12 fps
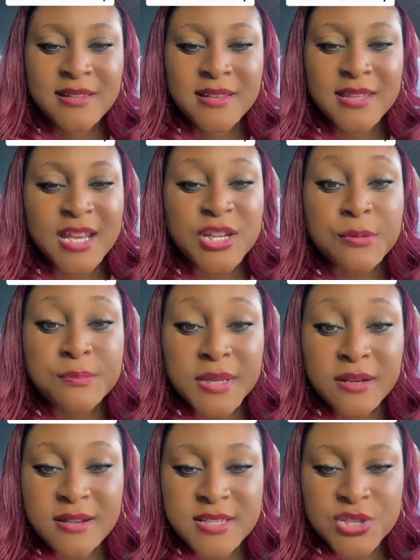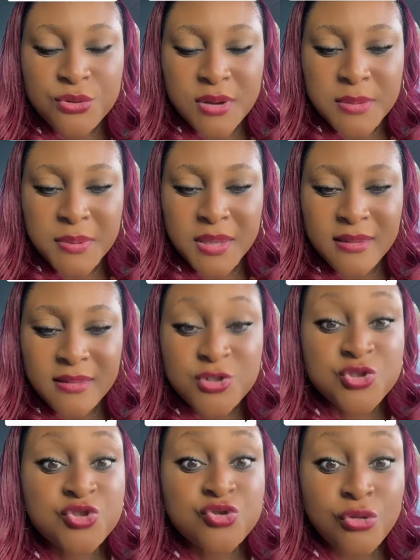that they're barely scraping, they're
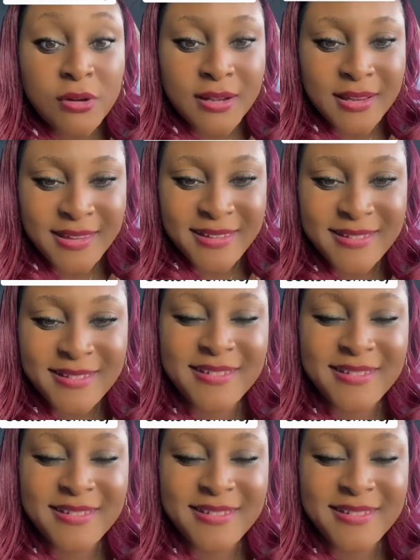struggling.